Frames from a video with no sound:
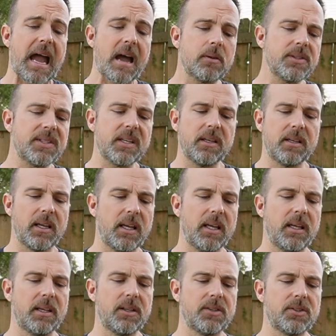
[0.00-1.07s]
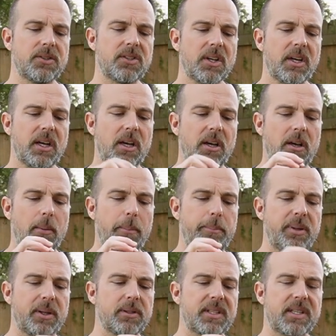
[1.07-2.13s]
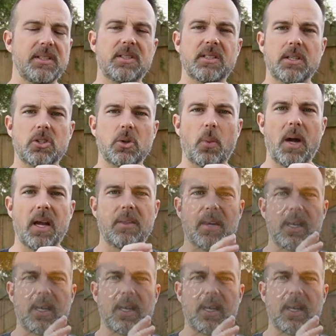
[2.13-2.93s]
housing is built in such a way